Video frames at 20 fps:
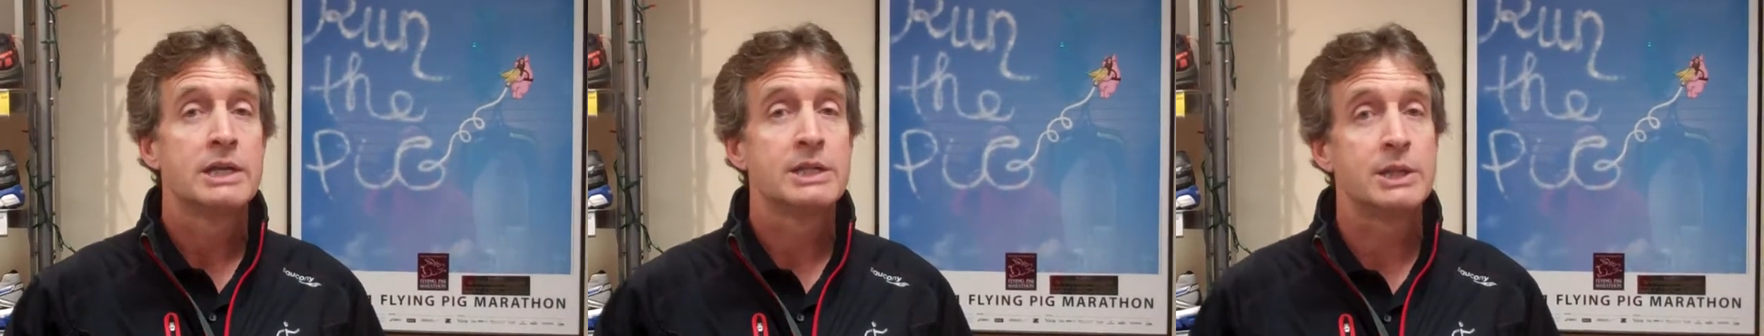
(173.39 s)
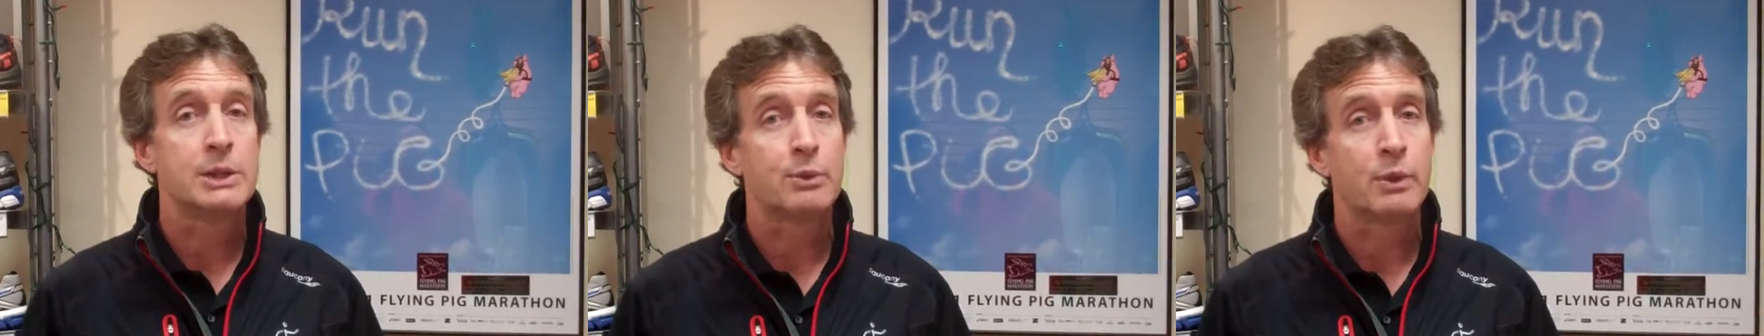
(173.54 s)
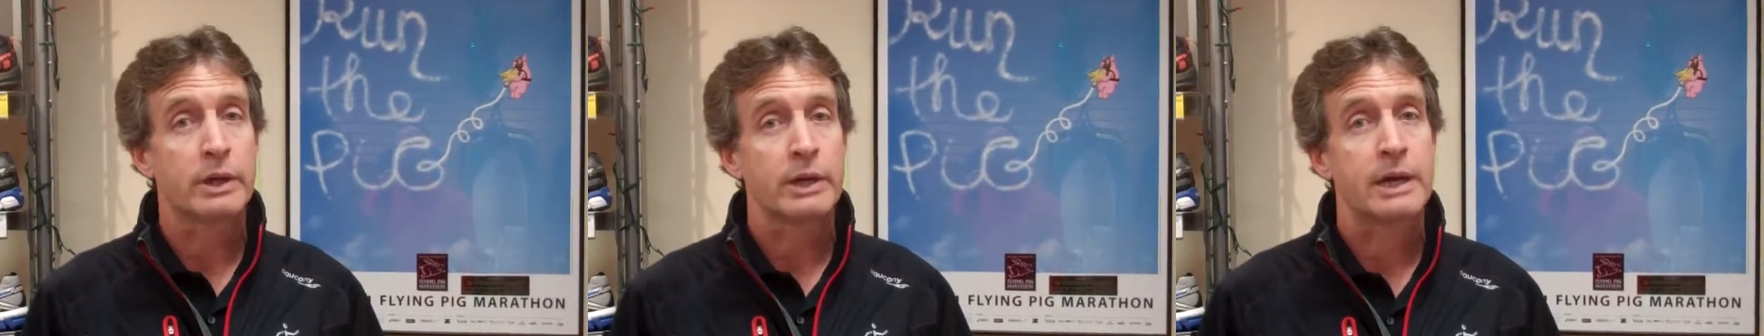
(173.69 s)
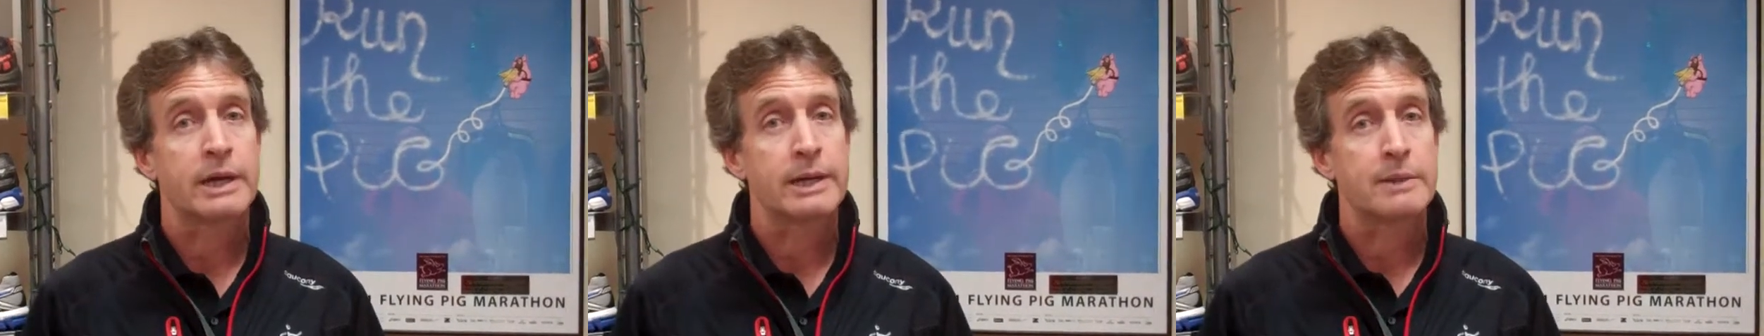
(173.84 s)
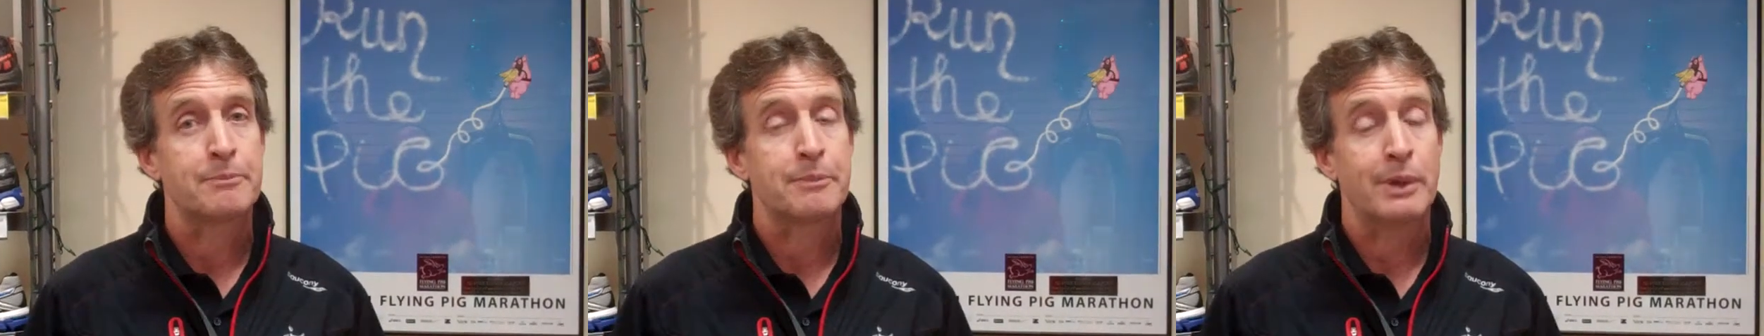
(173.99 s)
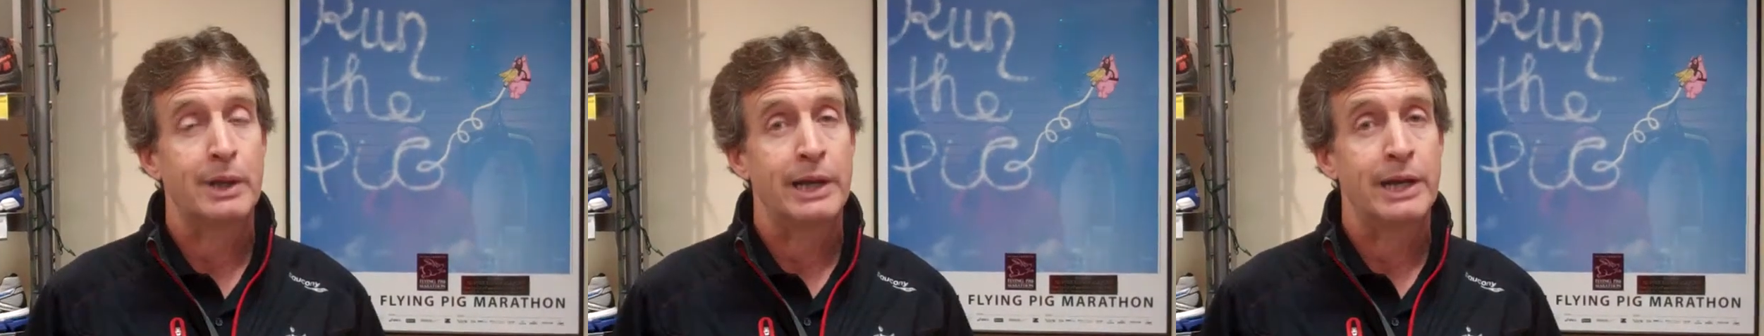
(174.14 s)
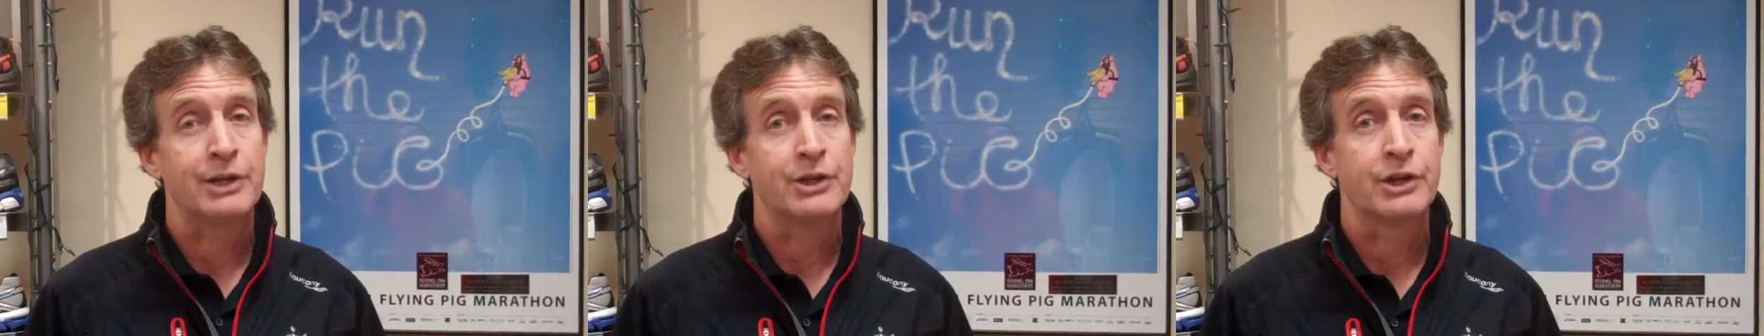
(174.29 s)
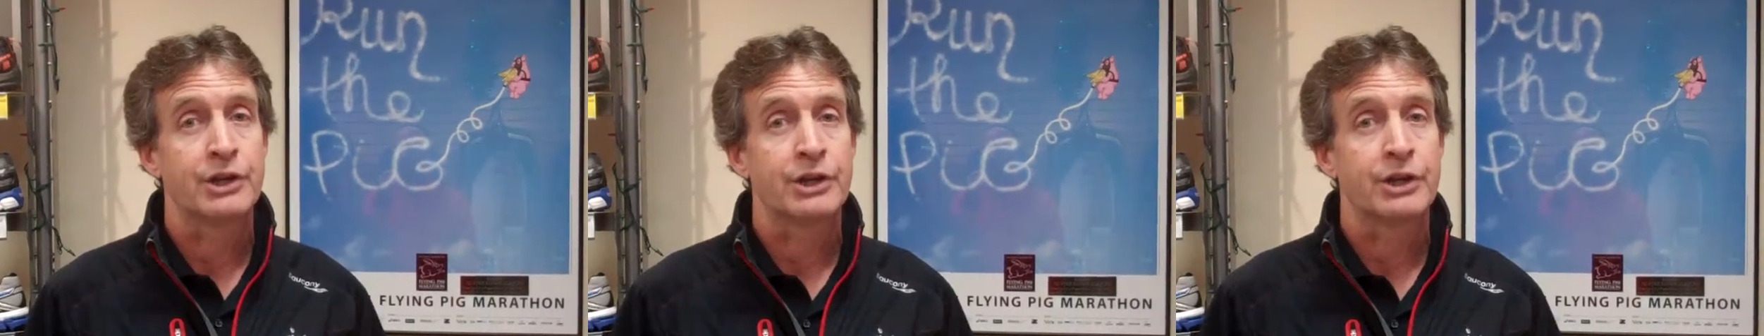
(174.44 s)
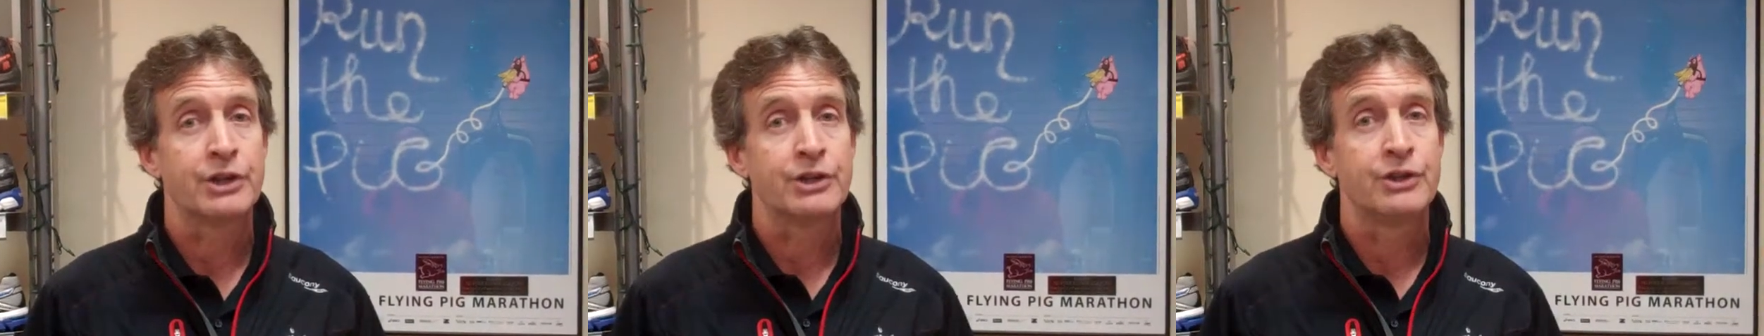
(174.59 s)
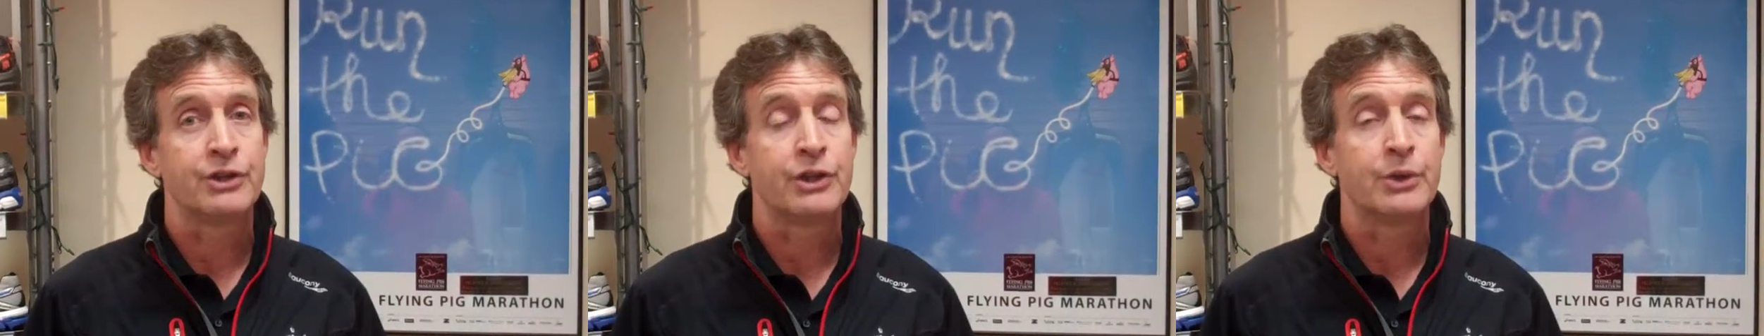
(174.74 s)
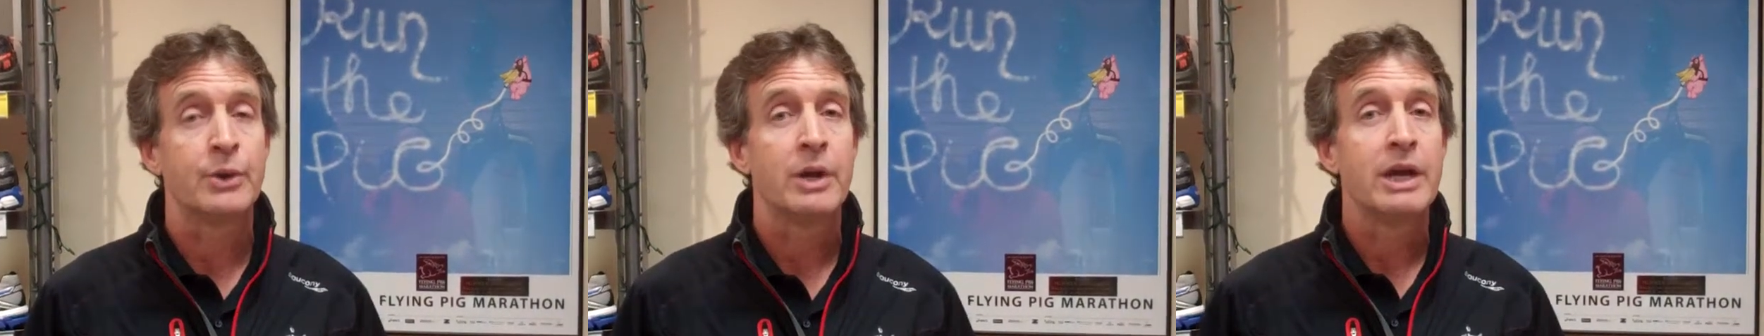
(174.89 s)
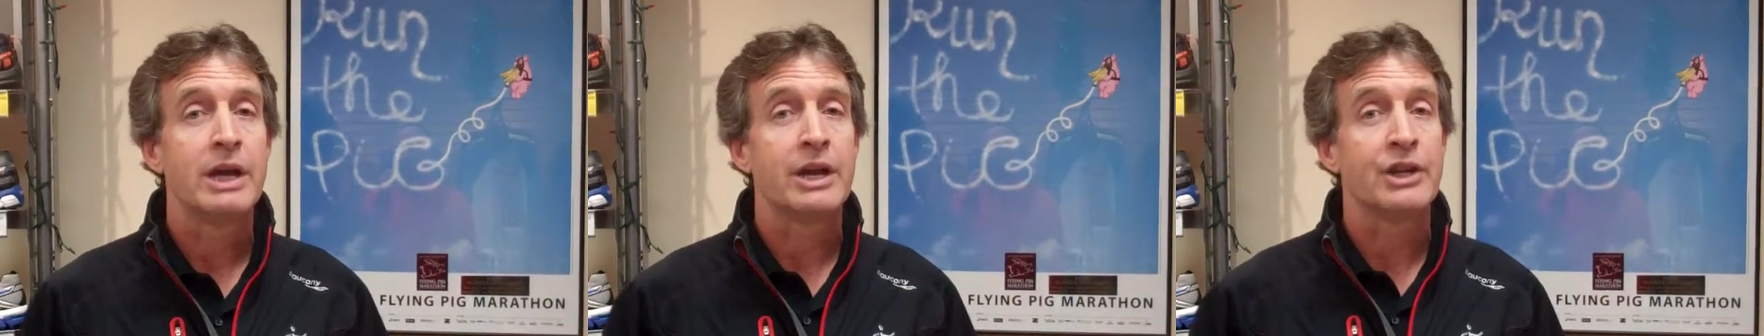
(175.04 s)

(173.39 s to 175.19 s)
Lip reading: see what kind of plan you're going to do,